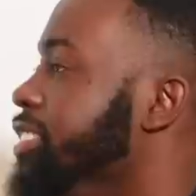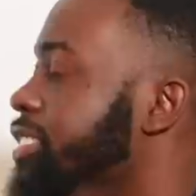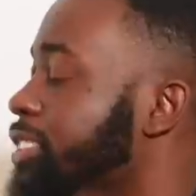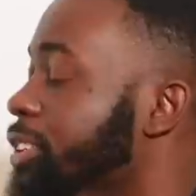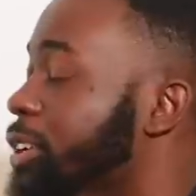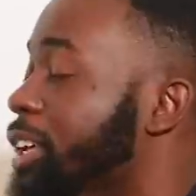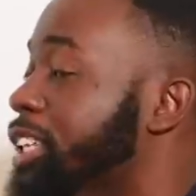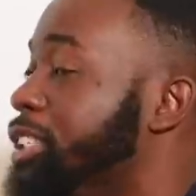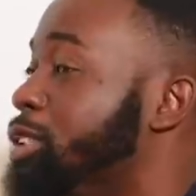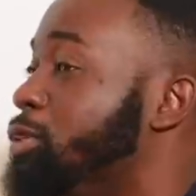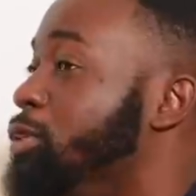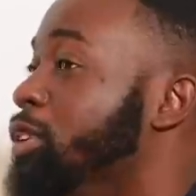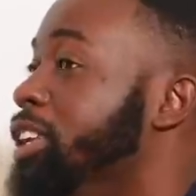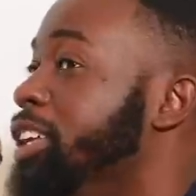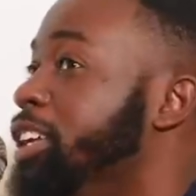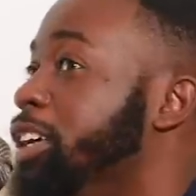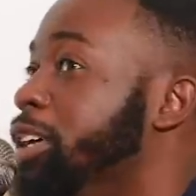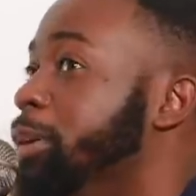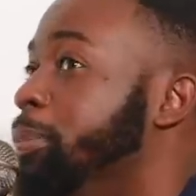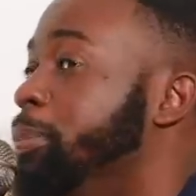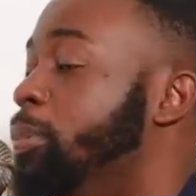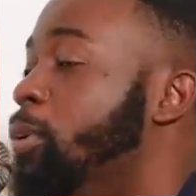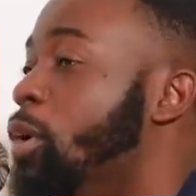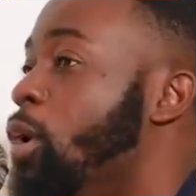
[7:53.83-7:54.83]
That's a really
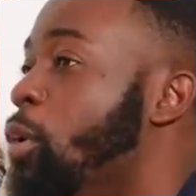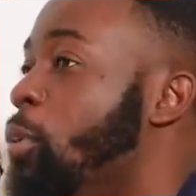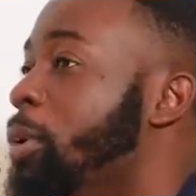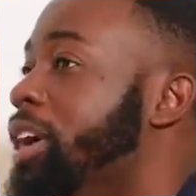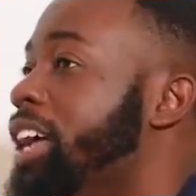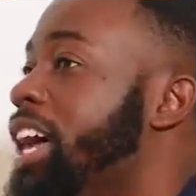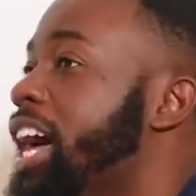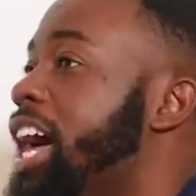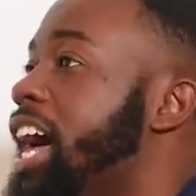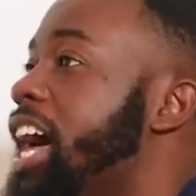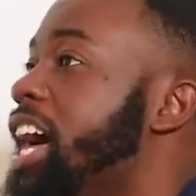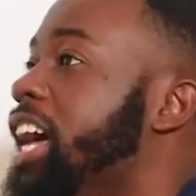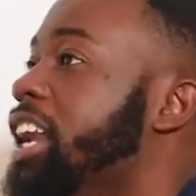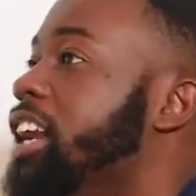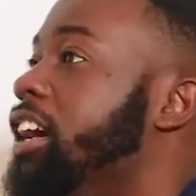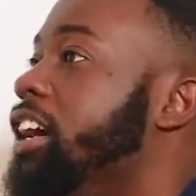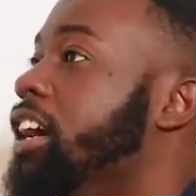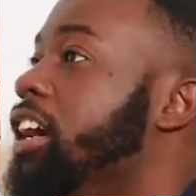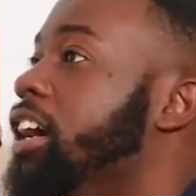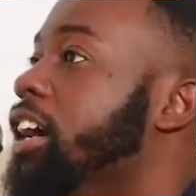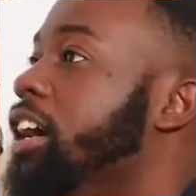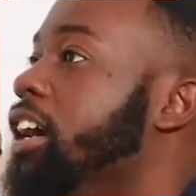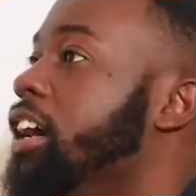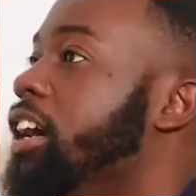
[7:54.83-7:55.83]
good point. We had
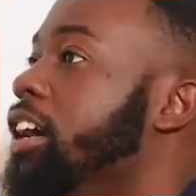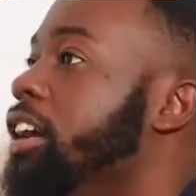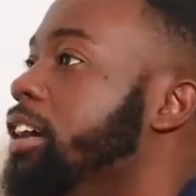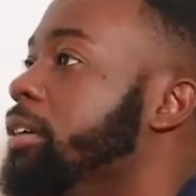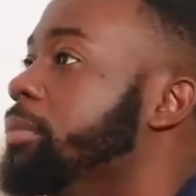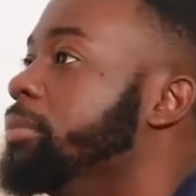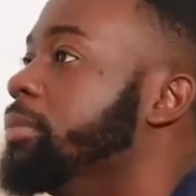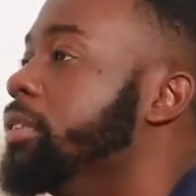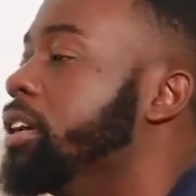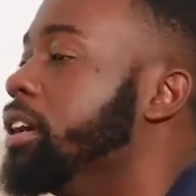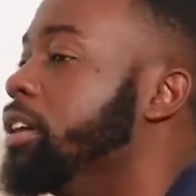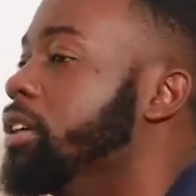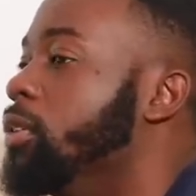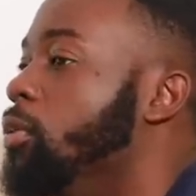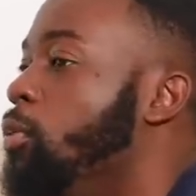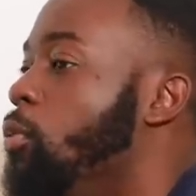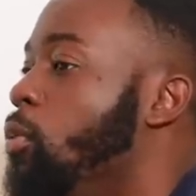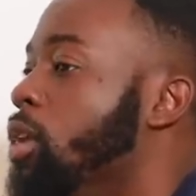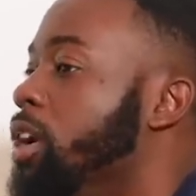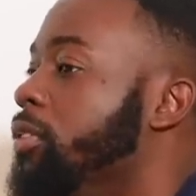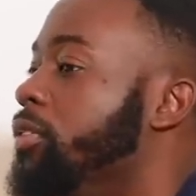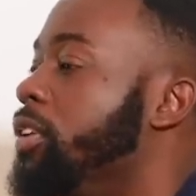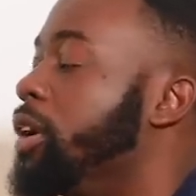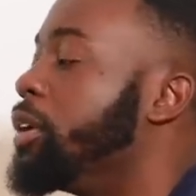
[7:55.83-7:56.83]
um,
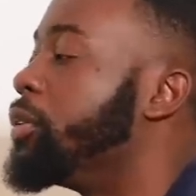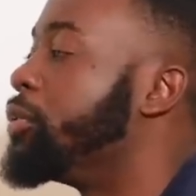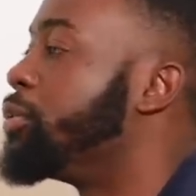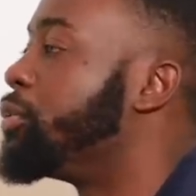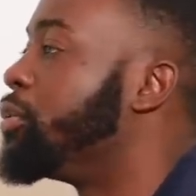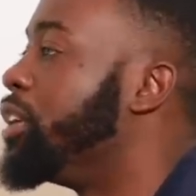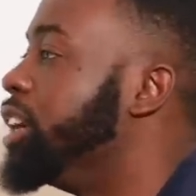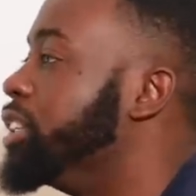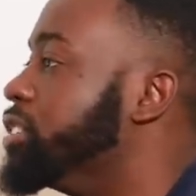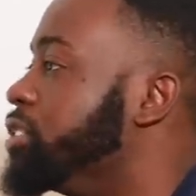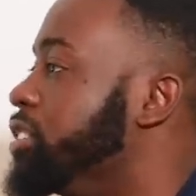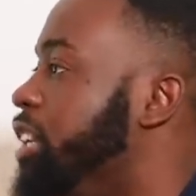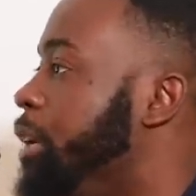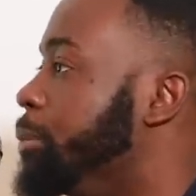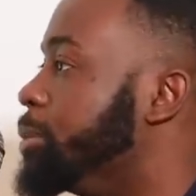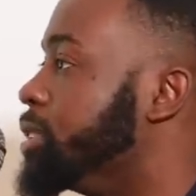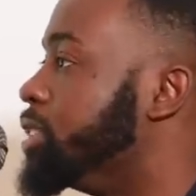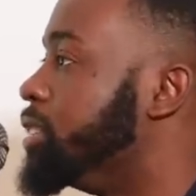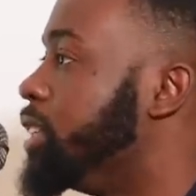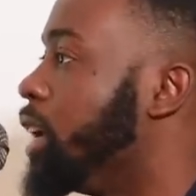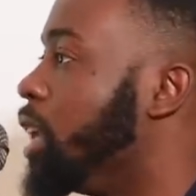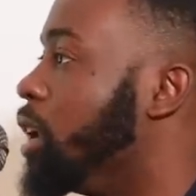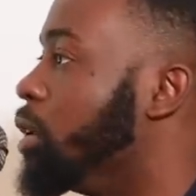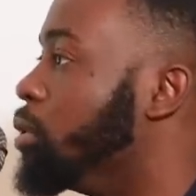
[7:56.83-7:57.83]
one of our friends' name is
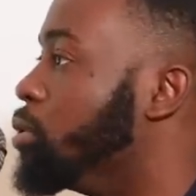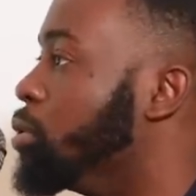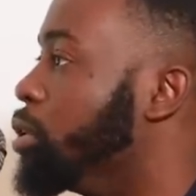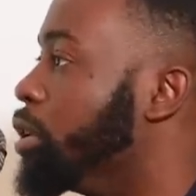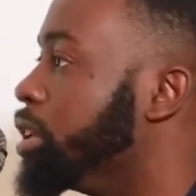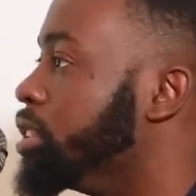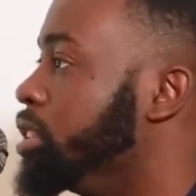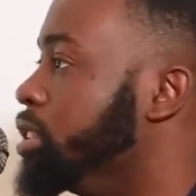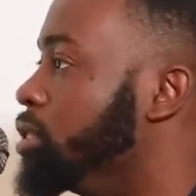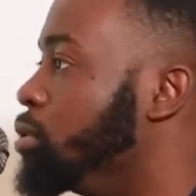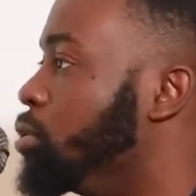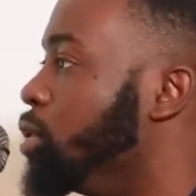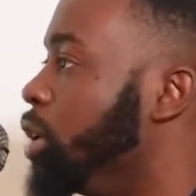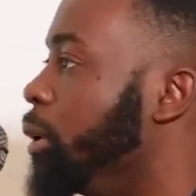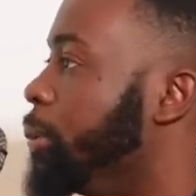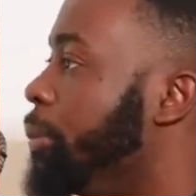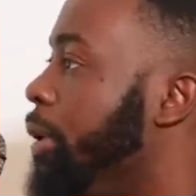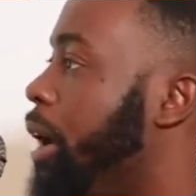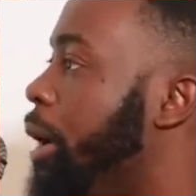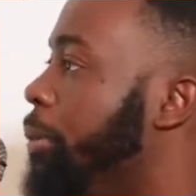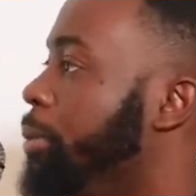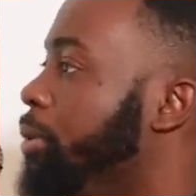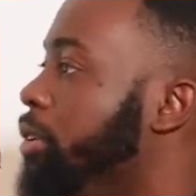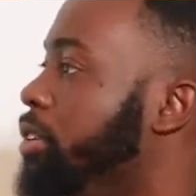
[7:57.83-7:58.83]
Taylor Rooks. He's a really
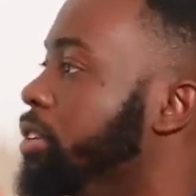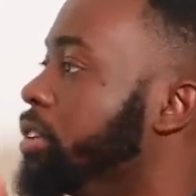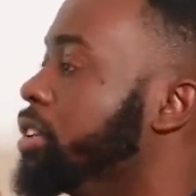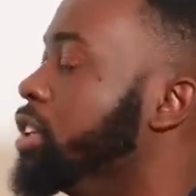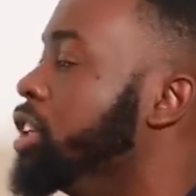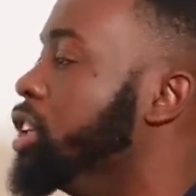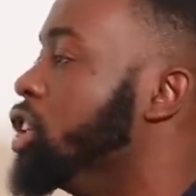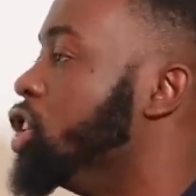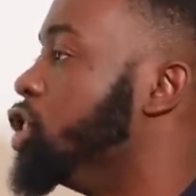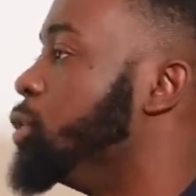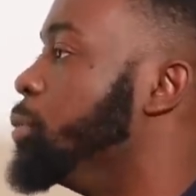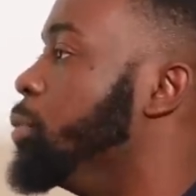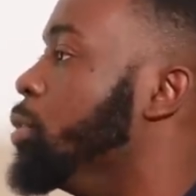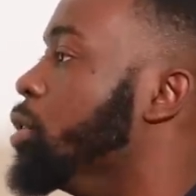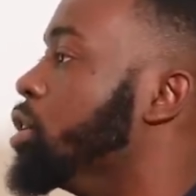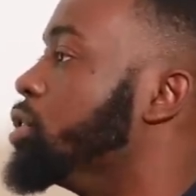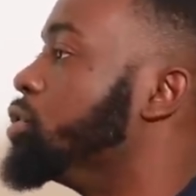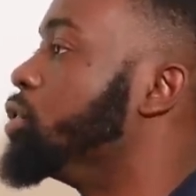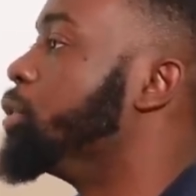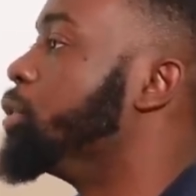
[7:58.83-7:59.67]
popular sports